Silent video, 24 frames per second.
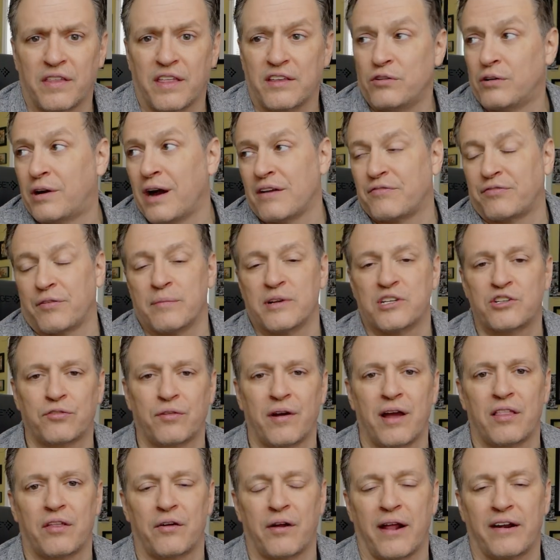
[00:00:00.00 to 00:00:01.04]
that you got from a
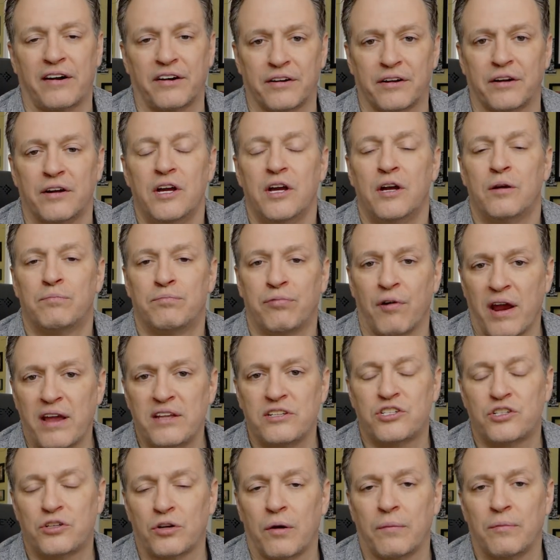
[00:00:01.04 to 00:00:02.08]
trailer editor?
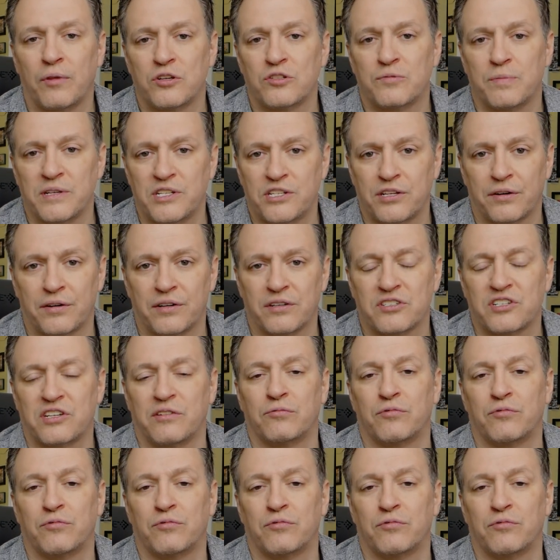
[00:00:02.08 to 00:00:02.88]
Brainstorm those materials.